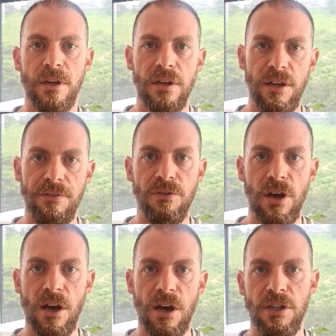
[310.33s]
If you
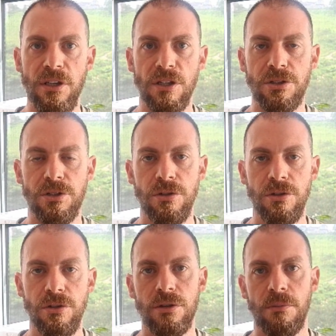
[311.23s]
have any
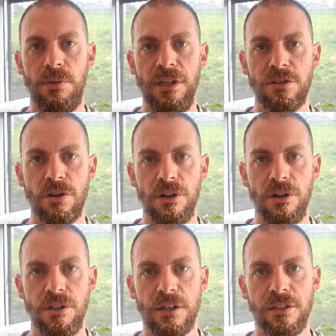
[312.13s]
issues, please
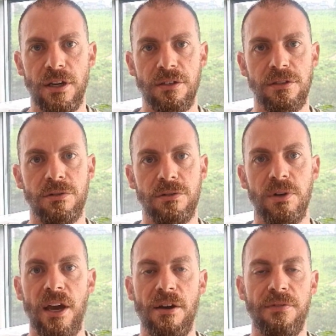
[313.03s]
contact us. We
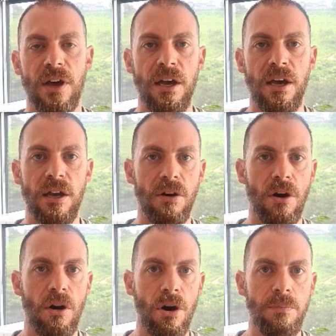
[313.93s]
have a
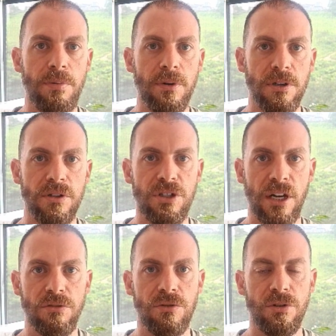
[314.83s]
open chat
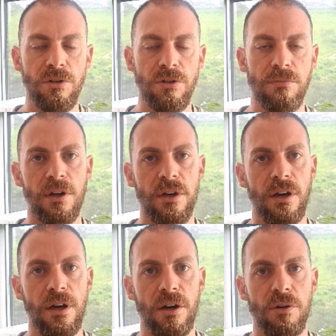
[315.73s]
room
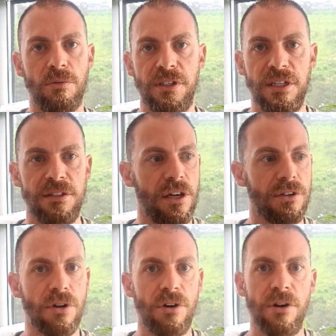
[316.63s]
with the details
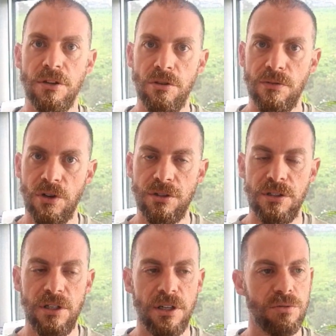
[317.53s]
are in the university,
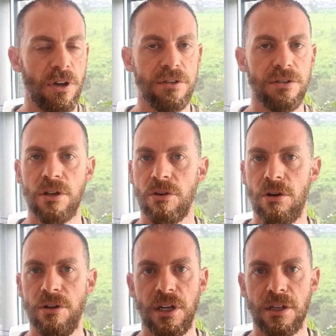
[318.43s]
as well as a
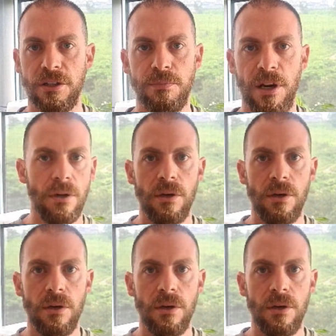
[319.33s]
contact us page.